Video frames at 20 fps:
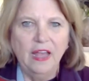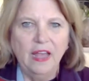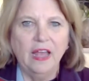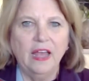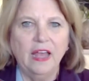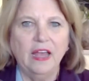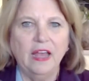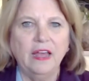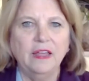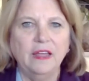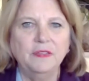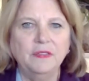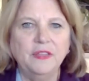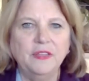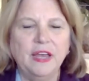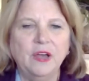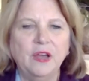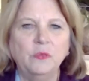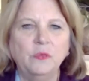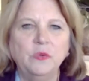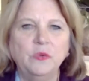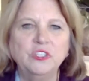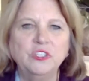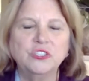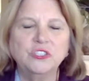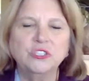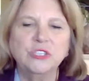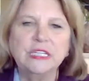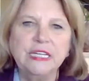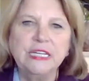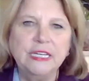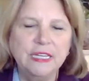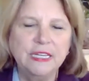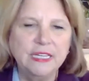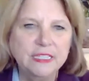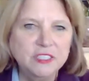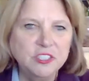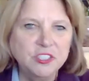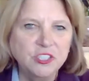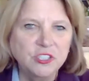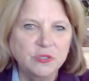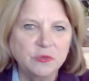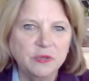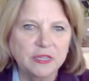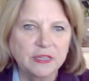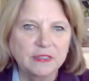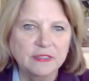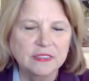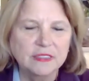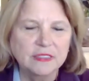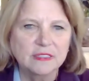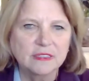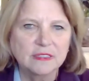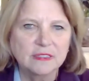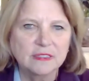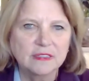and that we should lean into it